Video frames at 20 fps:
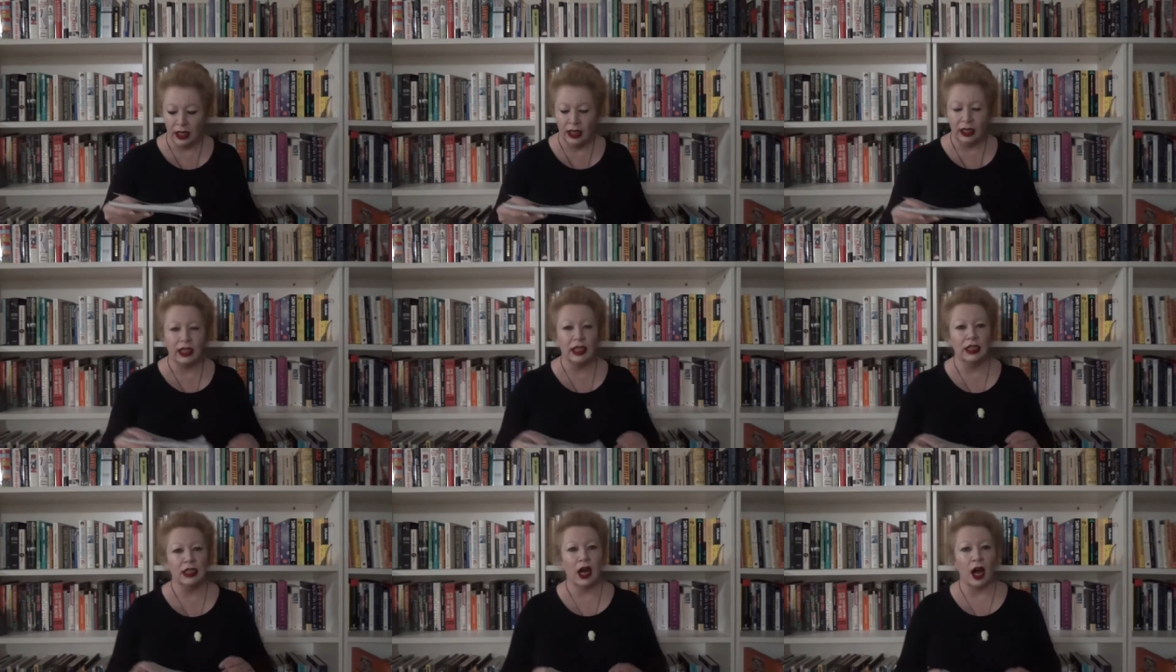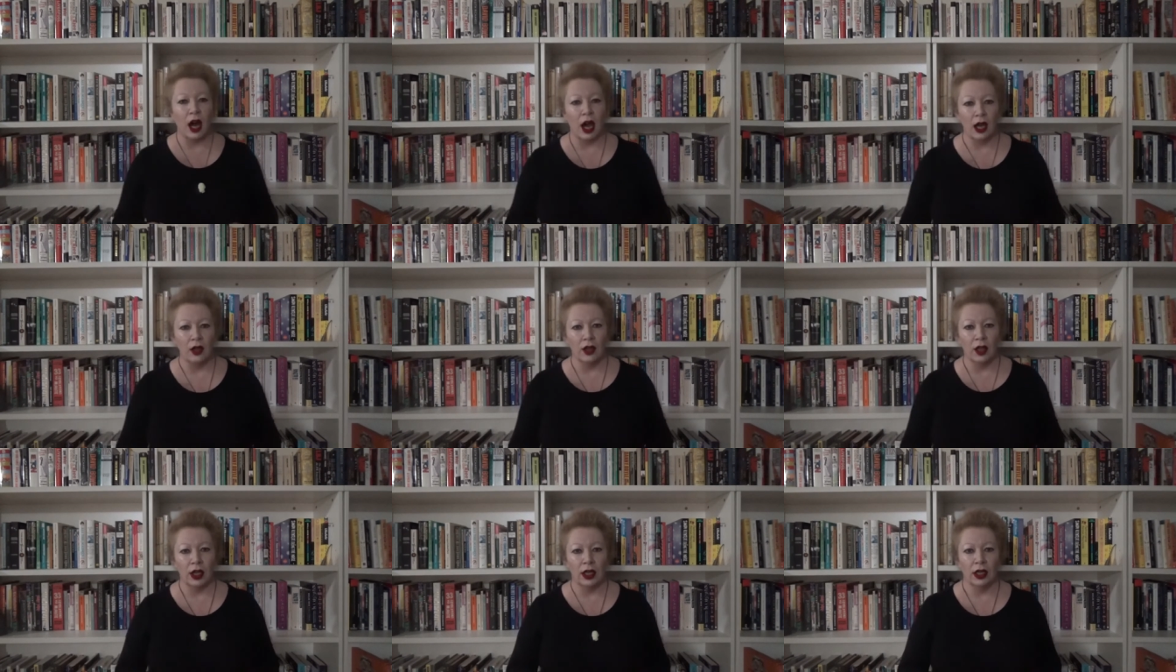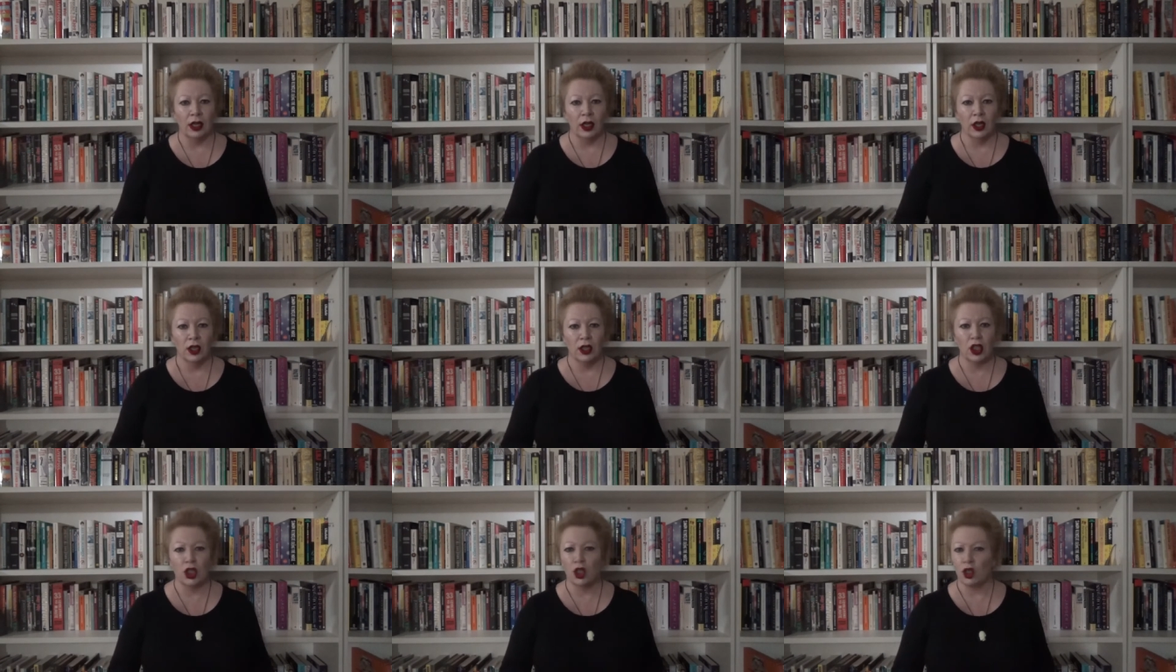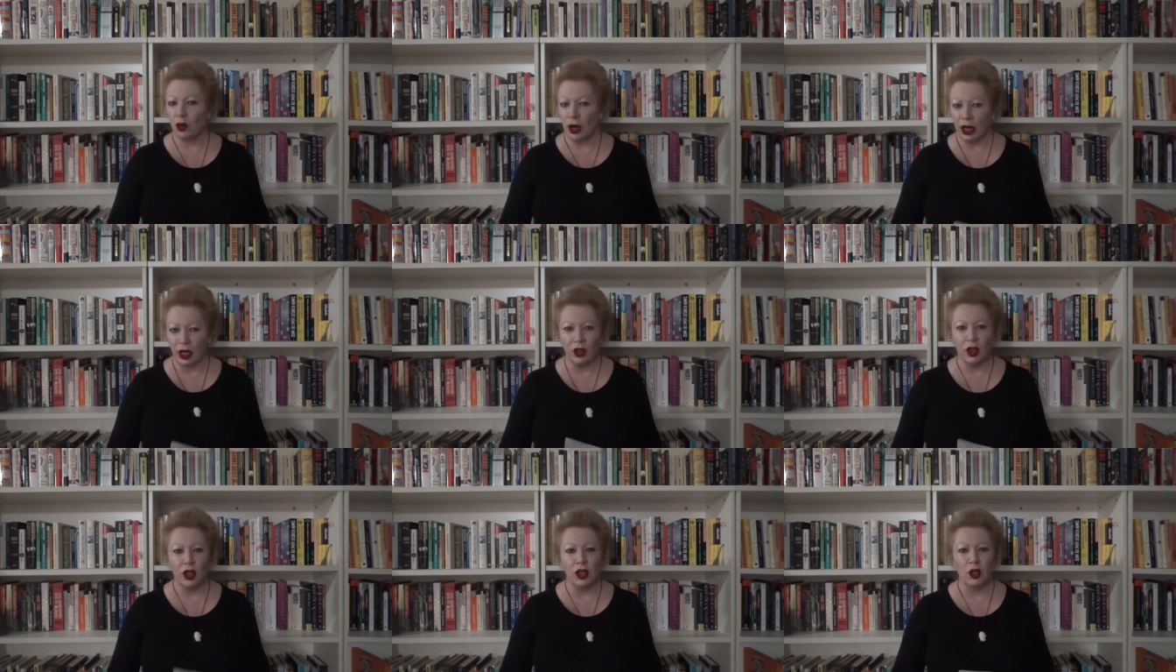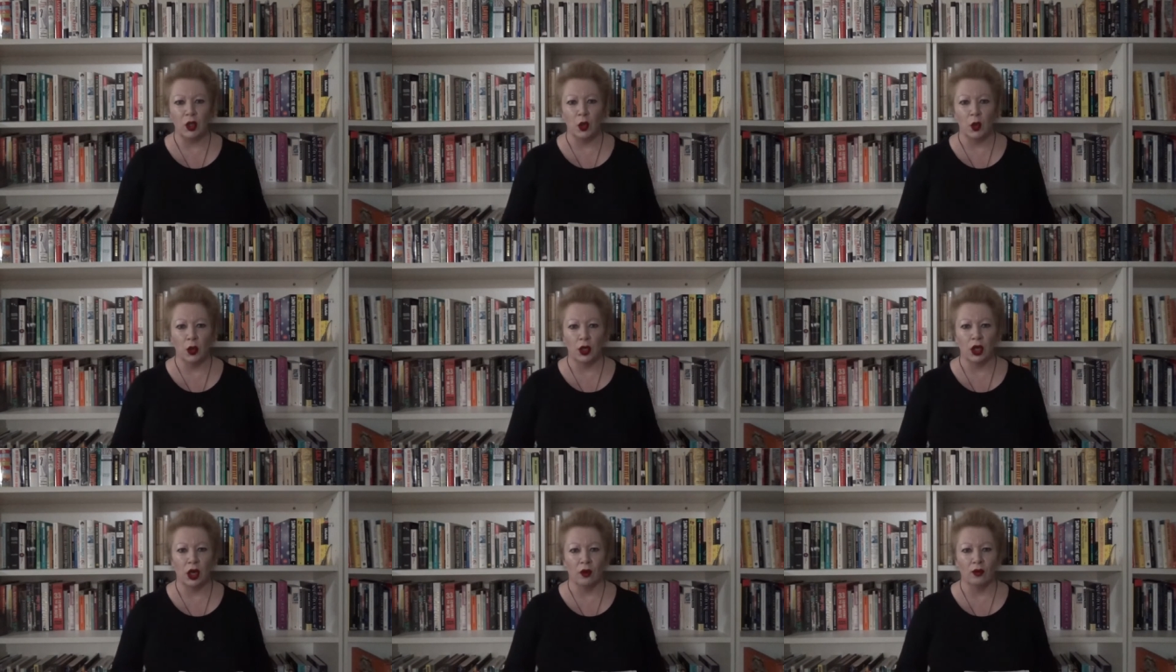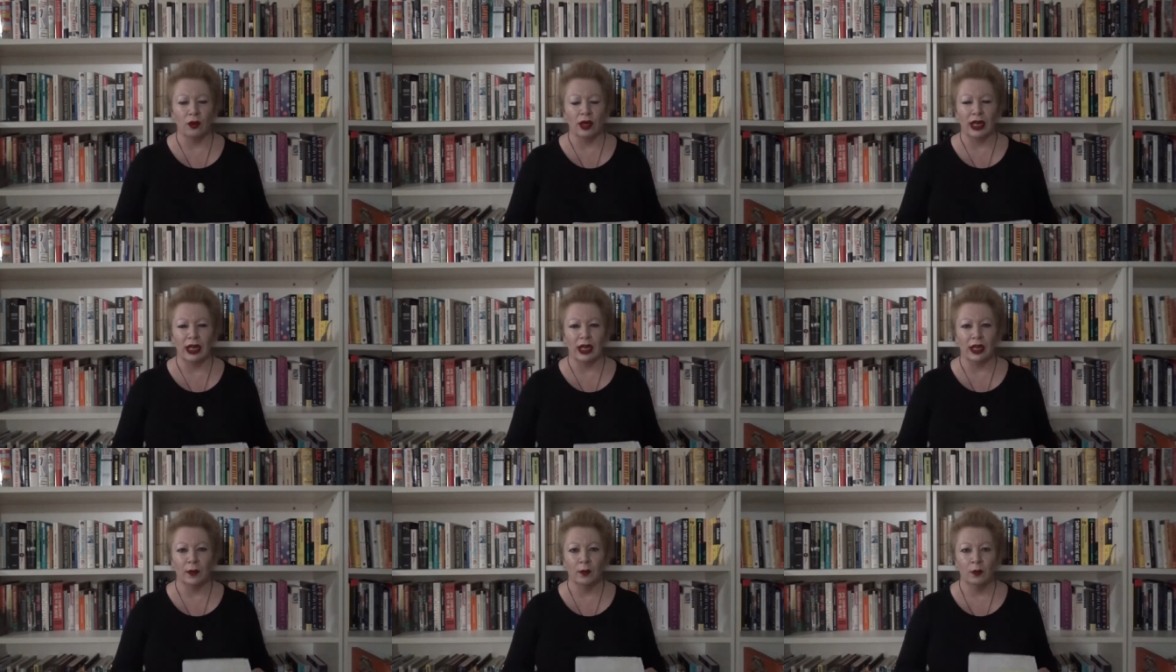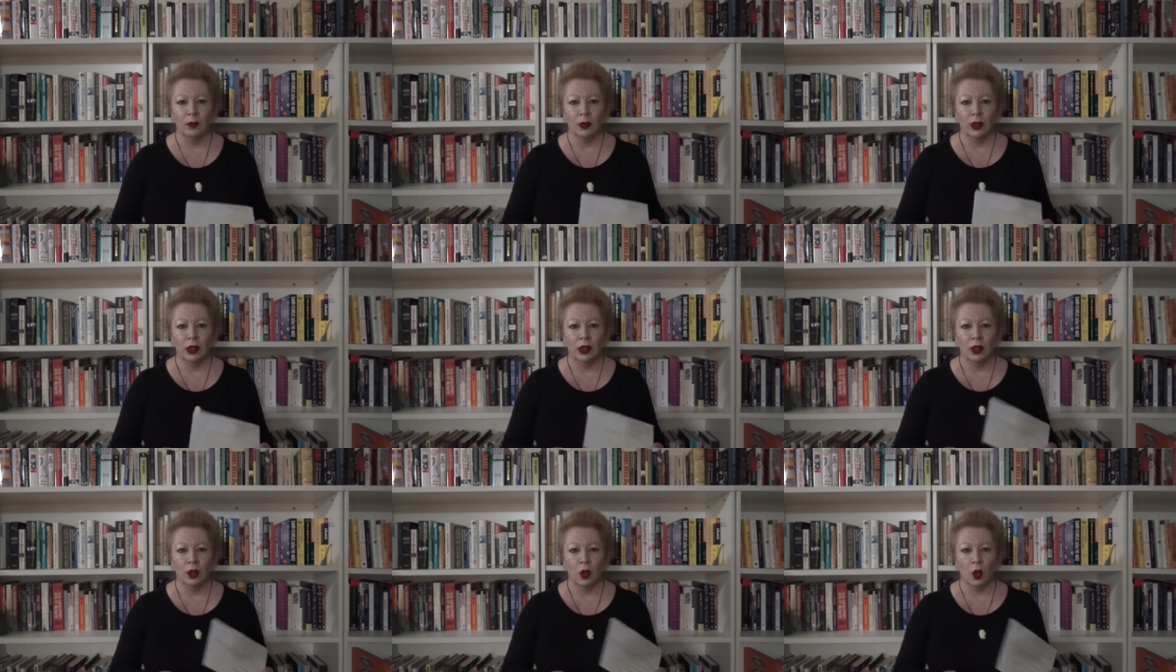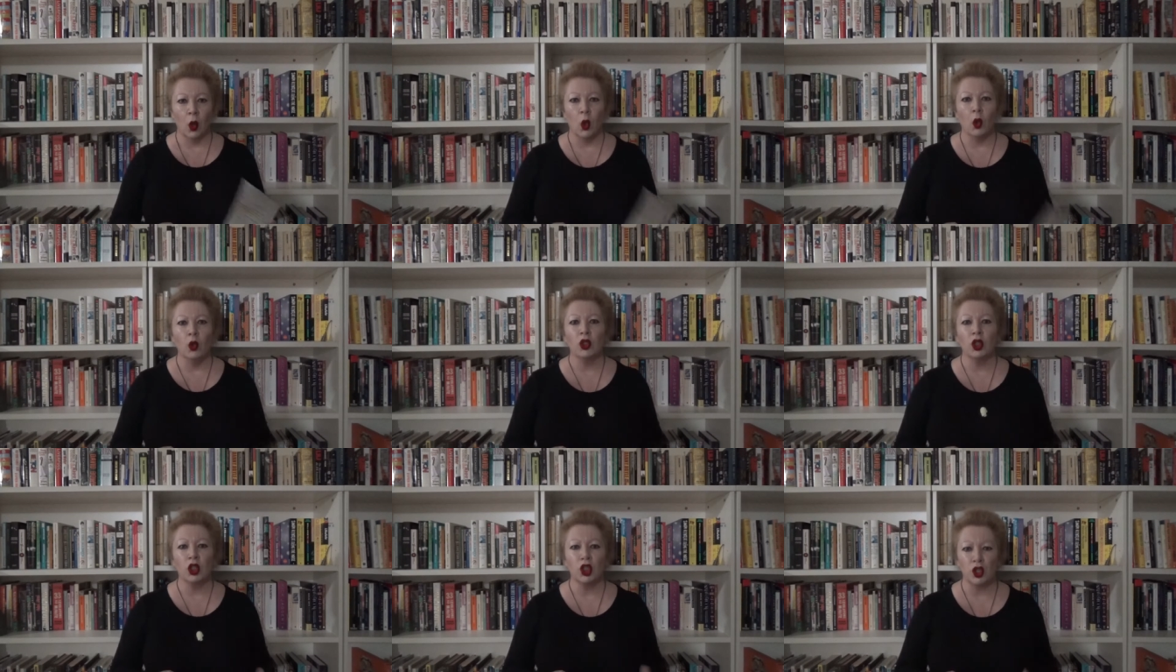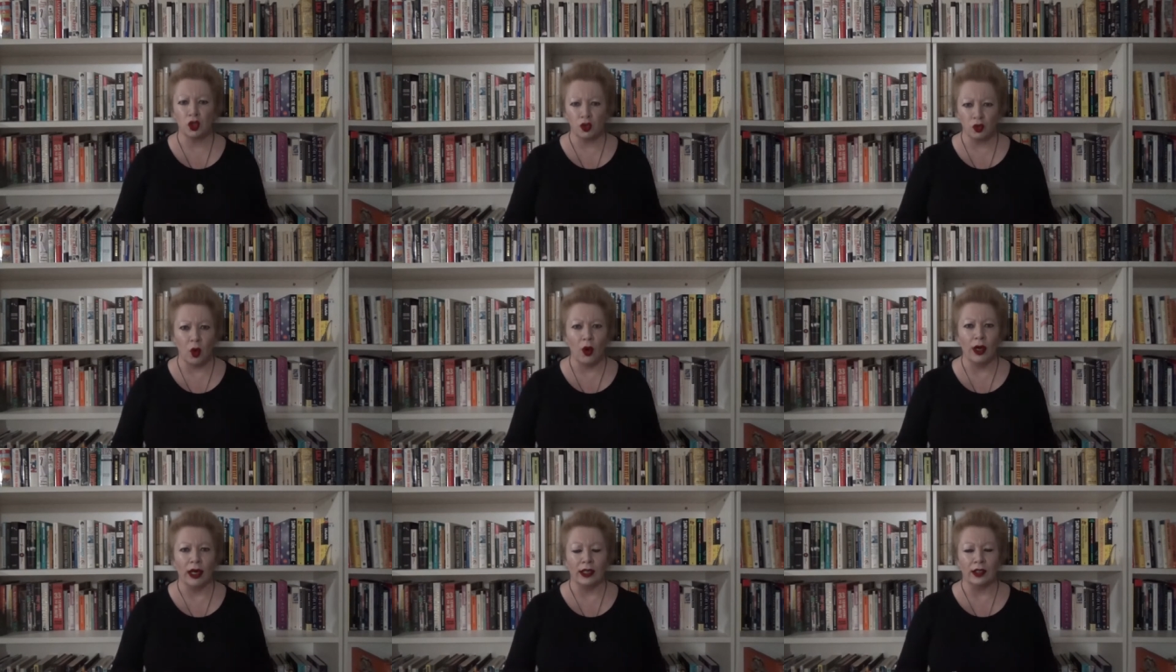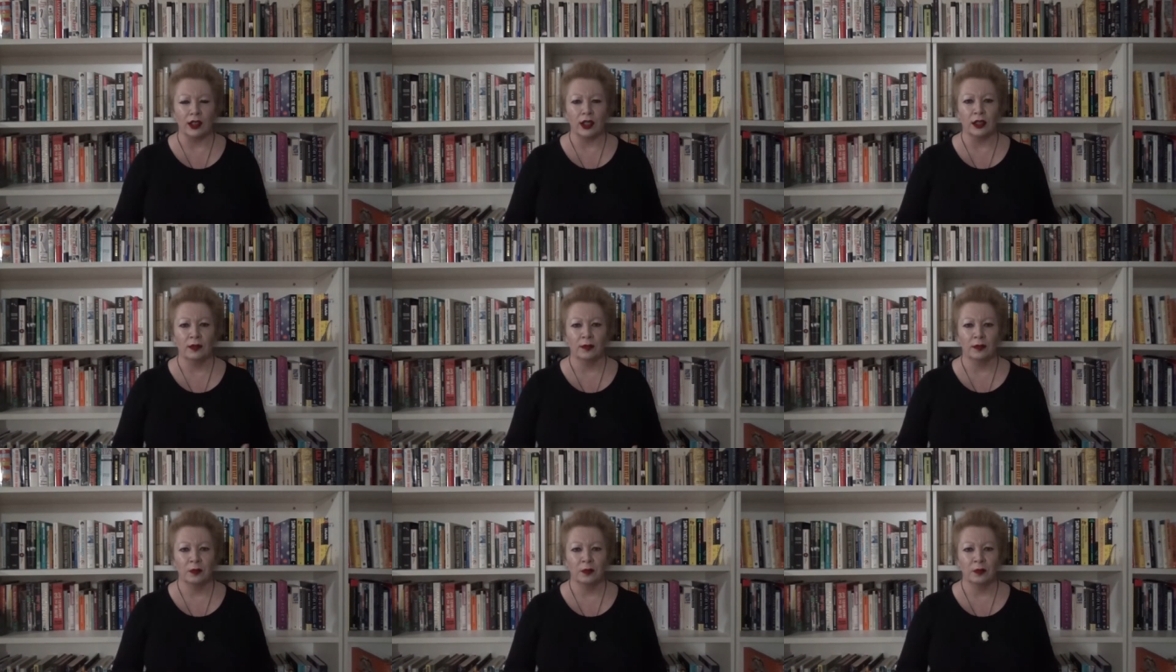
can either strengthen your career or destroy it